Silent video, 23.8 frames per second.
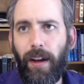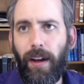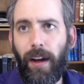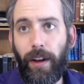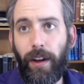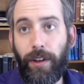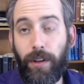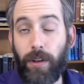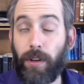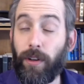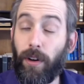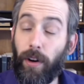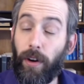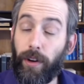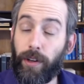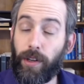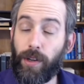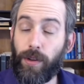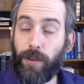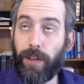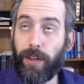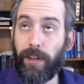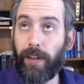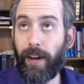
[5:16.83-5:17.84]
You could
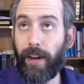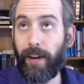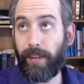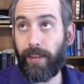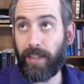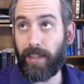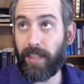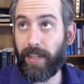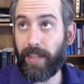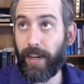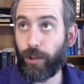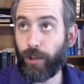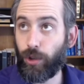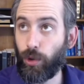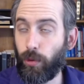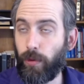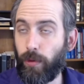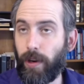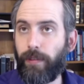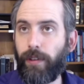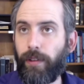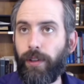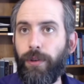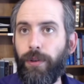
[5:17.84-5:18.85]
argue that in light of the sexual
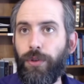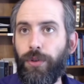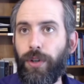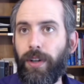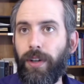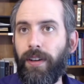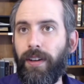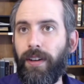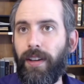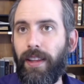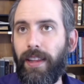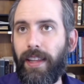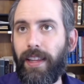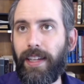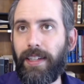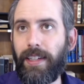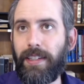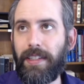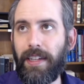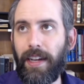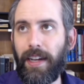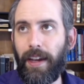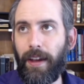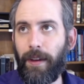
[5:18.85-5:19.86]
revolution, that
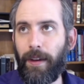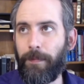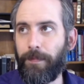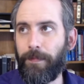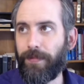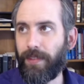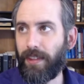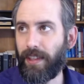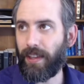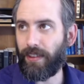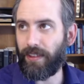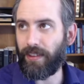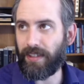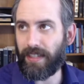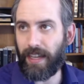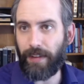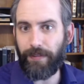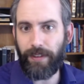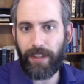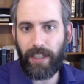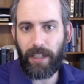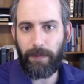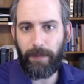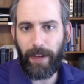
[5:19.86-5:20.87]
the
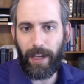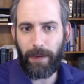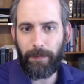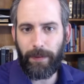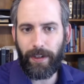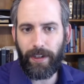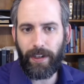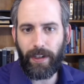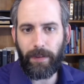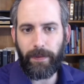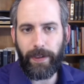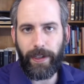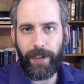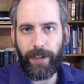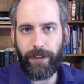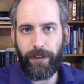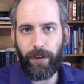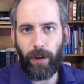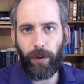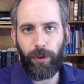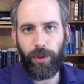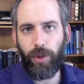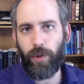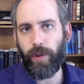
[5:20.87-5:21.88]
seventh commandment about
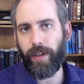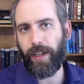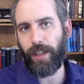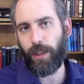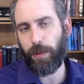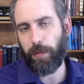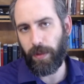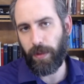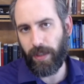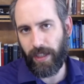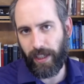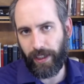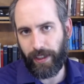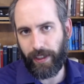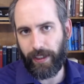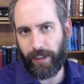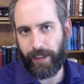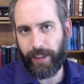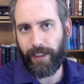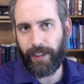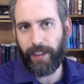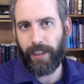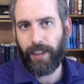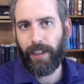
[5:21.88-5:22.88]
adultery is
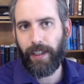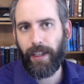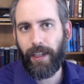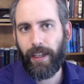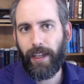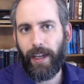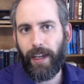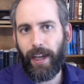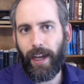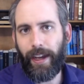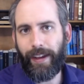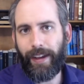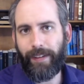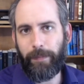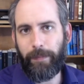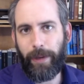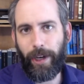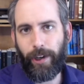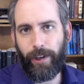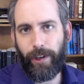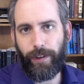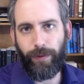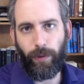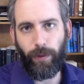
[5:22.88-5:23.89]
particularly
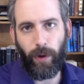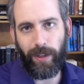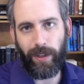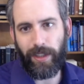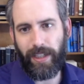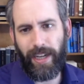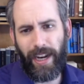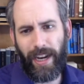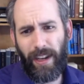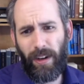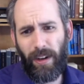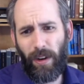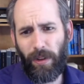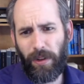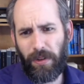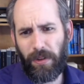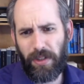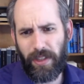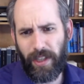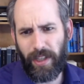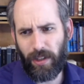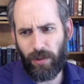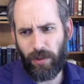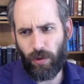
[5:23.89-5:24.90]
imperative for us today, and all
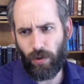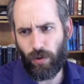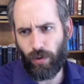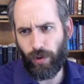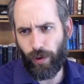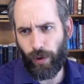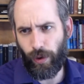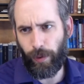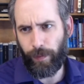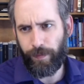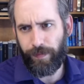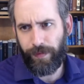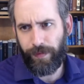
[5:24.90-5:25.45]
those things are true.